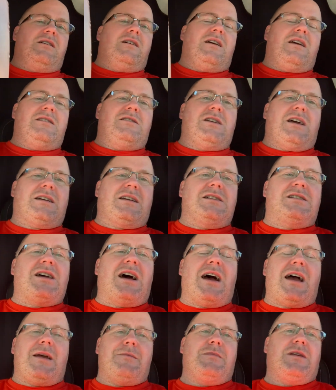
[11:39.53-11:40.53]
and I could
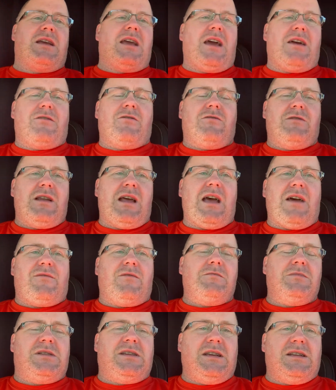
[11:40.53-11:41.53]
tie them together and have
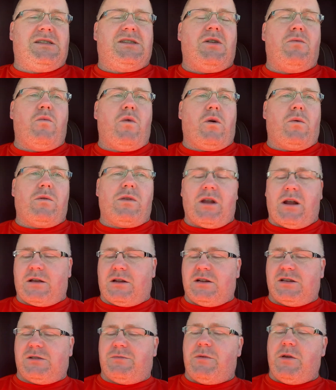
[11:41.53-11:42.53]
them sit somewhere where they're not
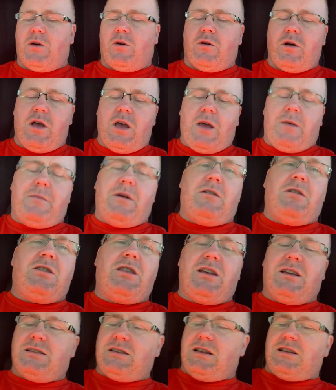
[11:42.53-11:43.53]
going to spill. The only
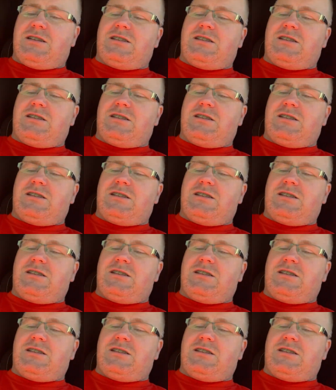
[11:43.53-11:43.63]
thing is it